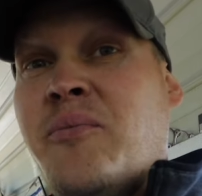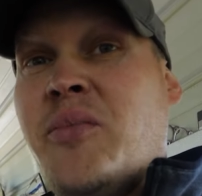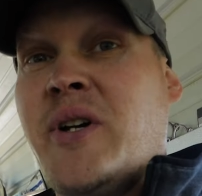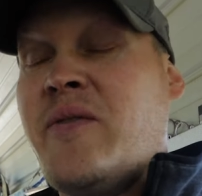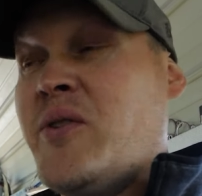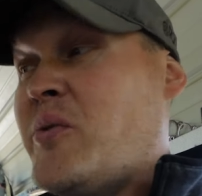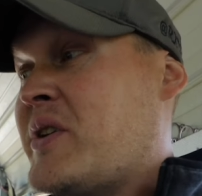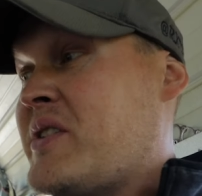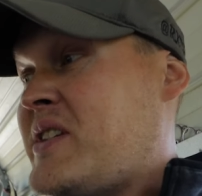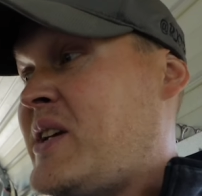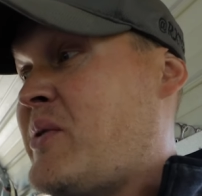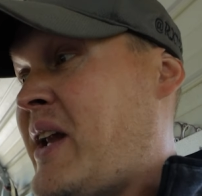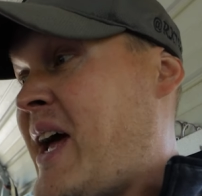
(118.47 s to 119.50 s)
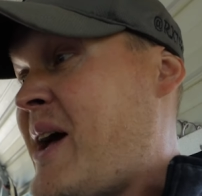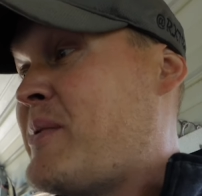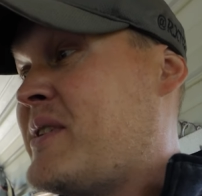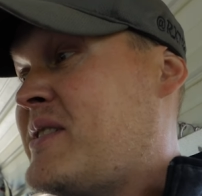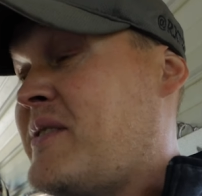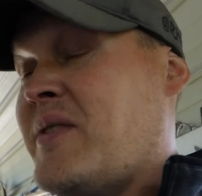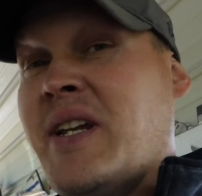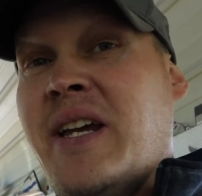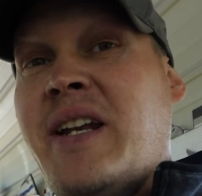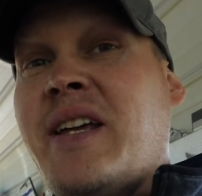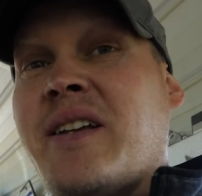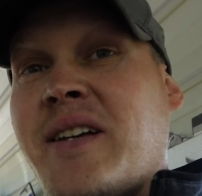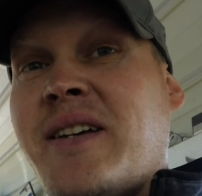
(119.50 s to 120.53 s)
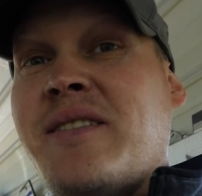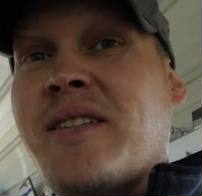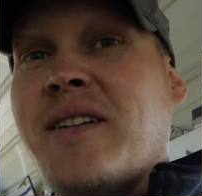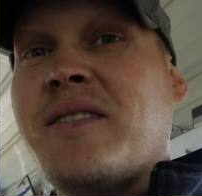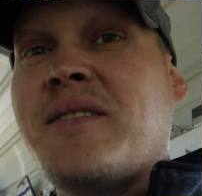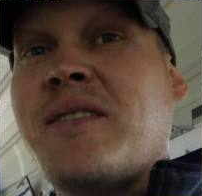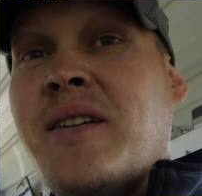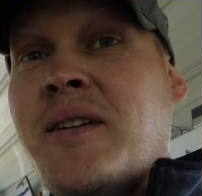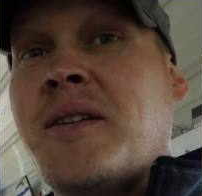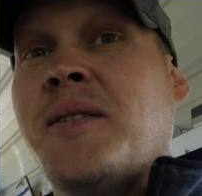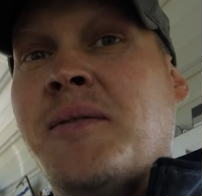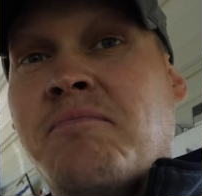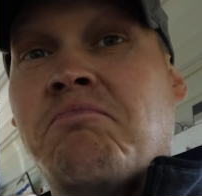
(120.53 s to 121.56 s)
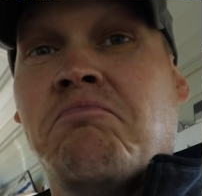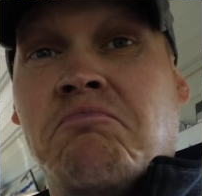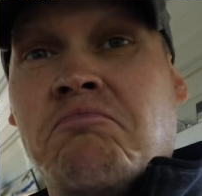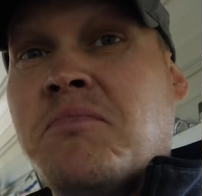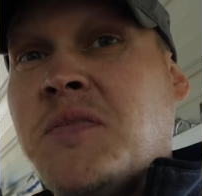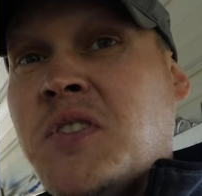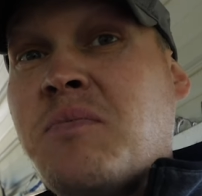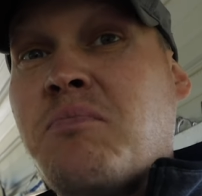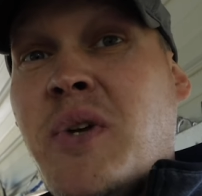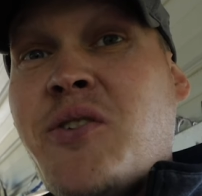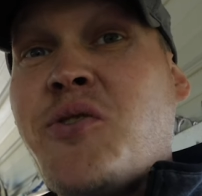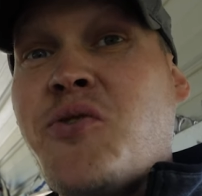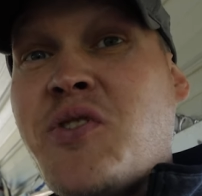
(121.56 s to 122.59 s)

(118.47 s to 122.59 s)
But if you want to see what happens if an idiot does this, make sure